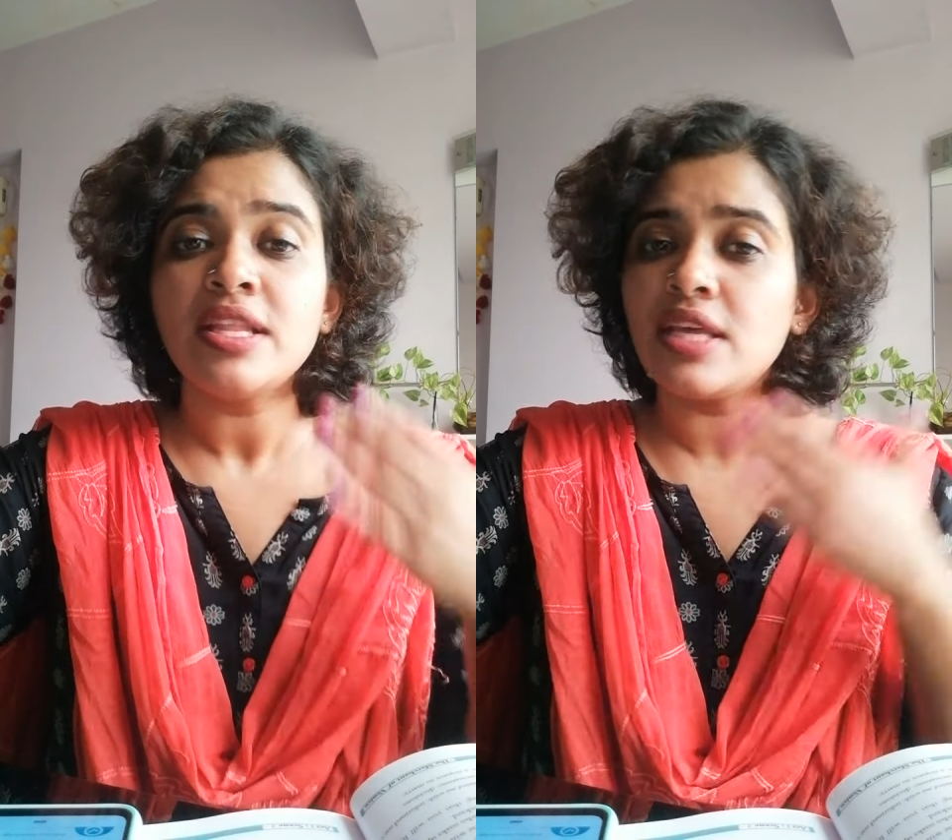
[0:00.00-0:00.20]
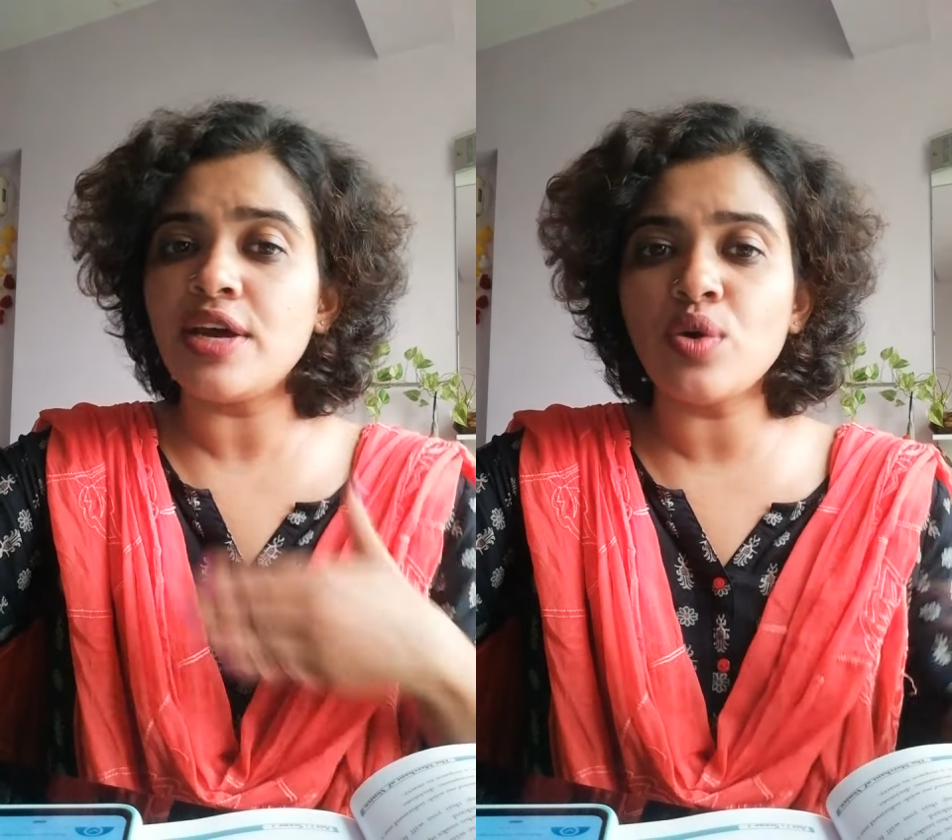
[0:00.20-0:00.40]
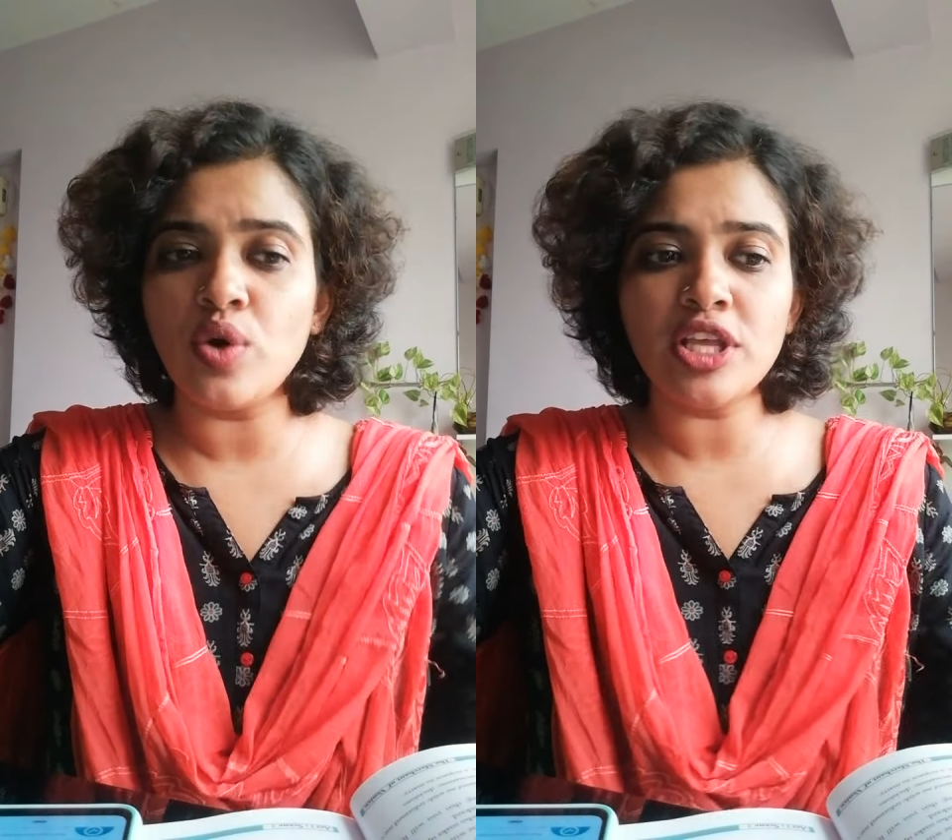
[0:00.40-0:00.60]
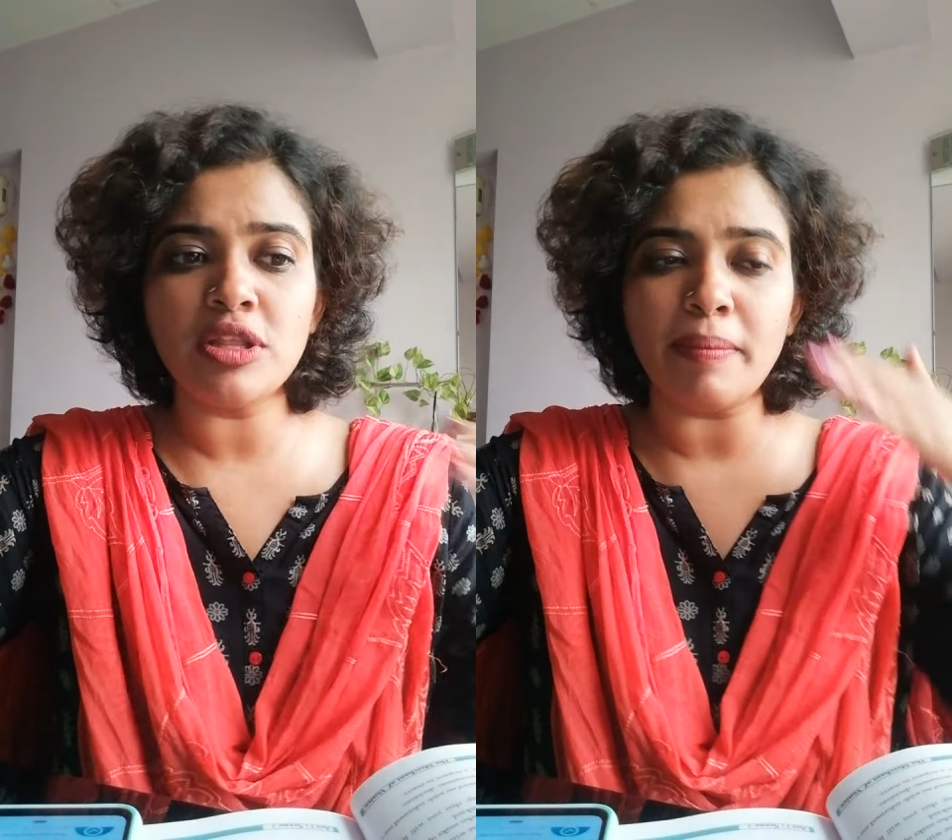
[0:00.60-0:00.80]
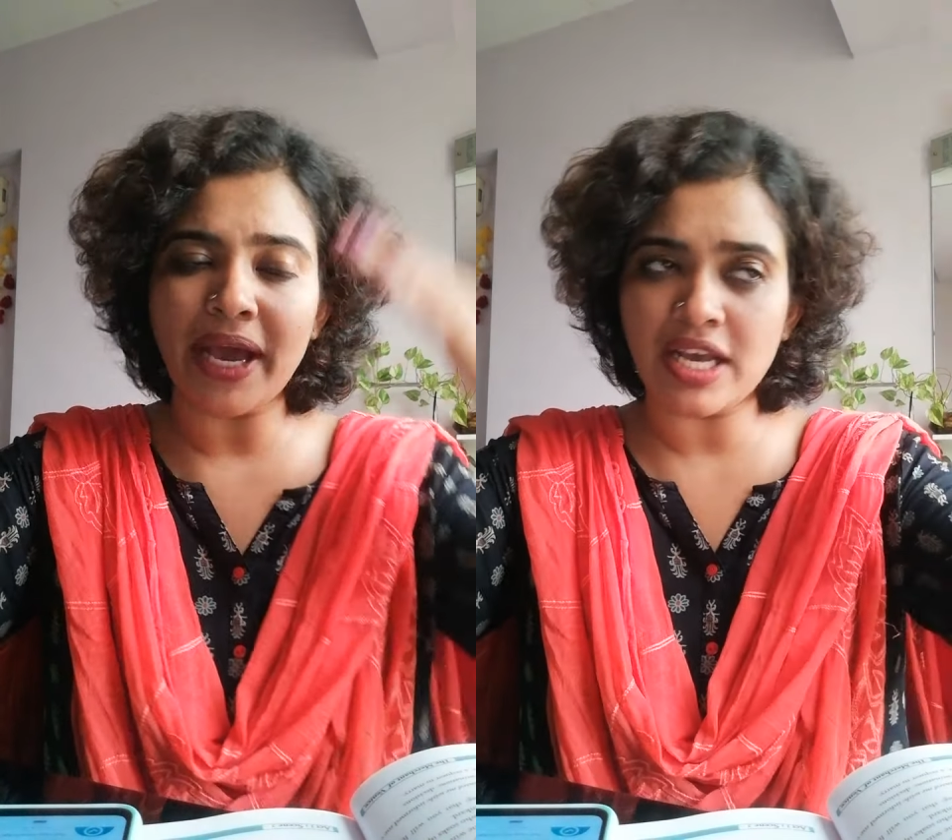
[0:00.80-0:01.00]
They are
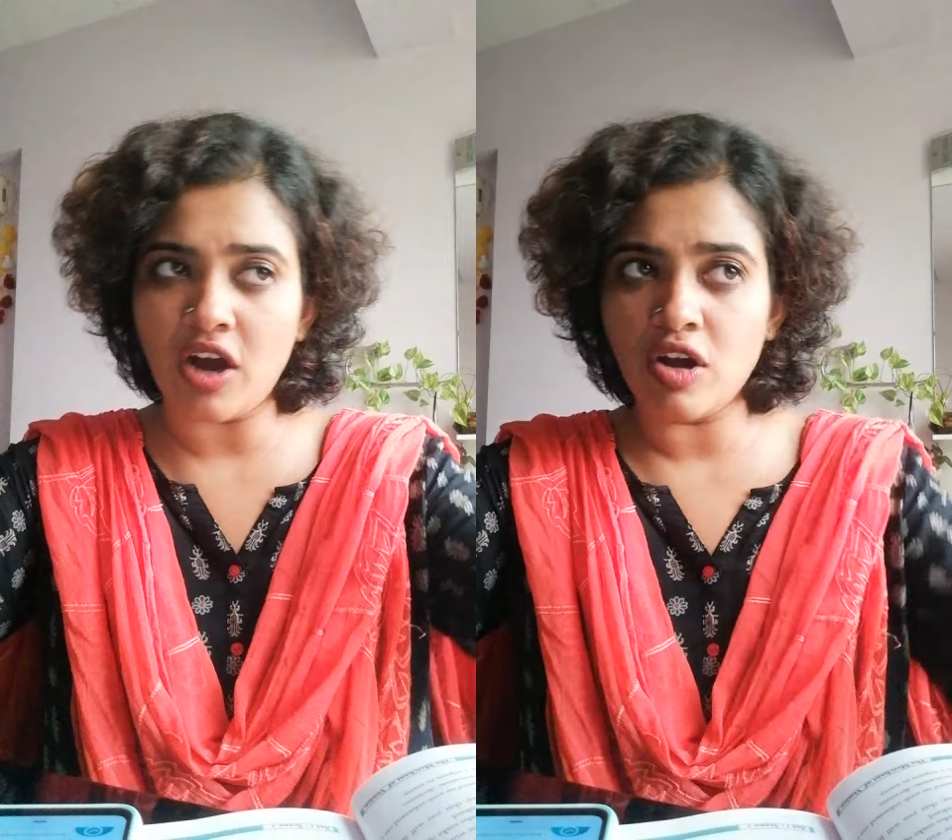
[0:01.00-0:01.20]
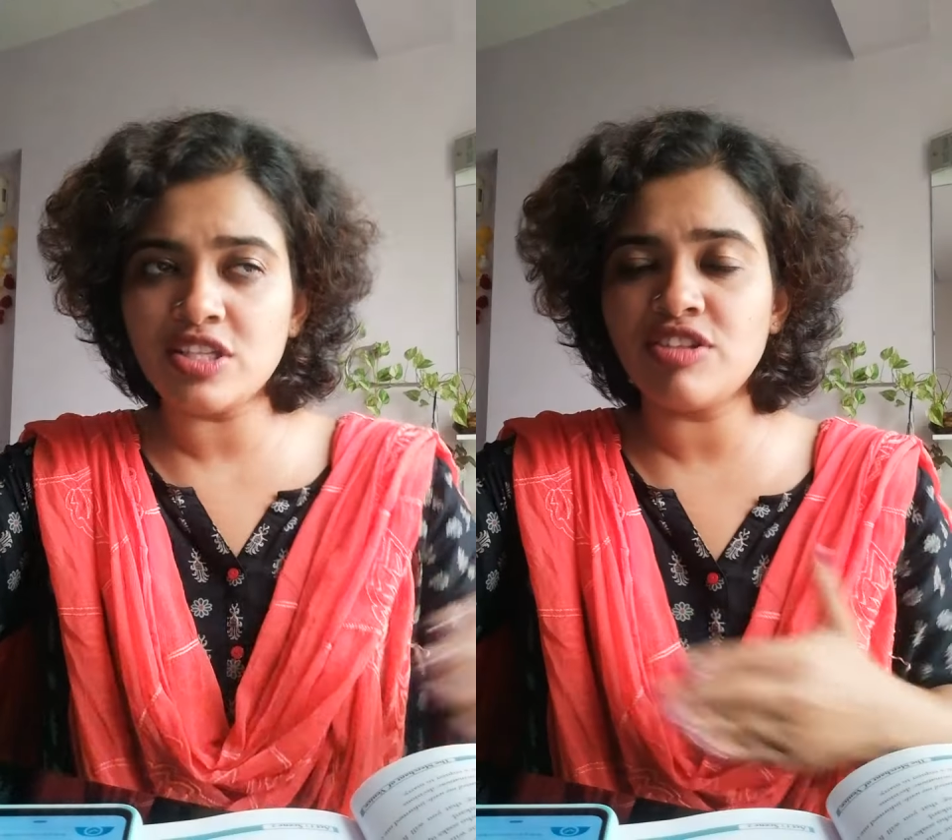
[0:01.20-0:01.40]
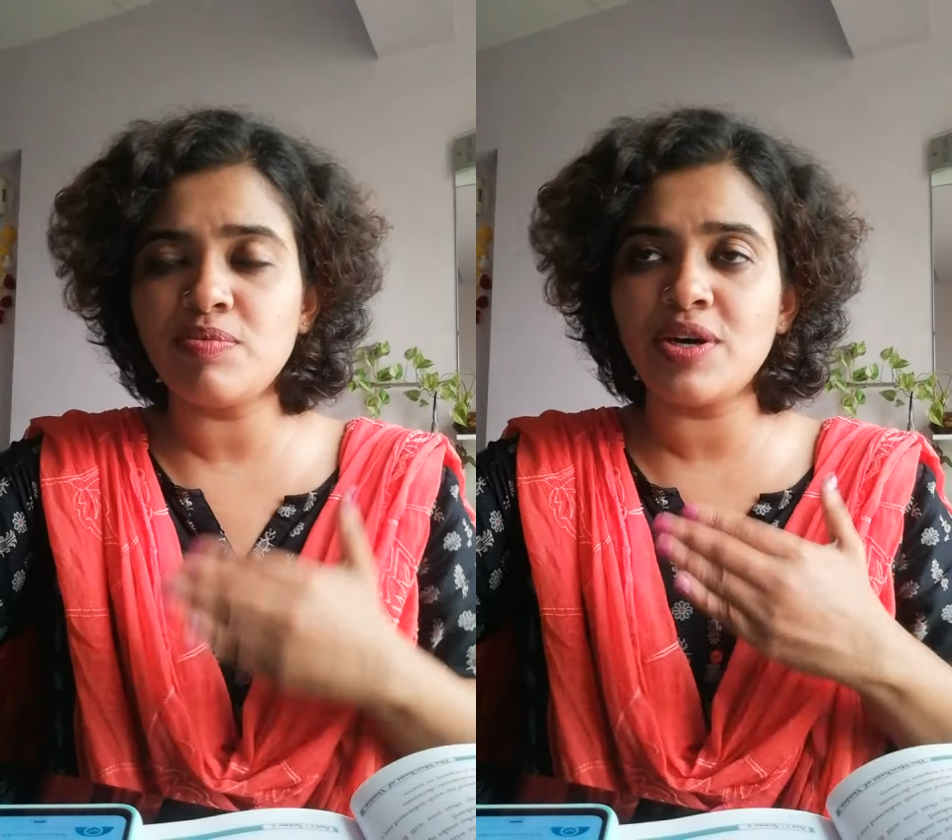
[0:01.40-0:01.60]
going the back. All these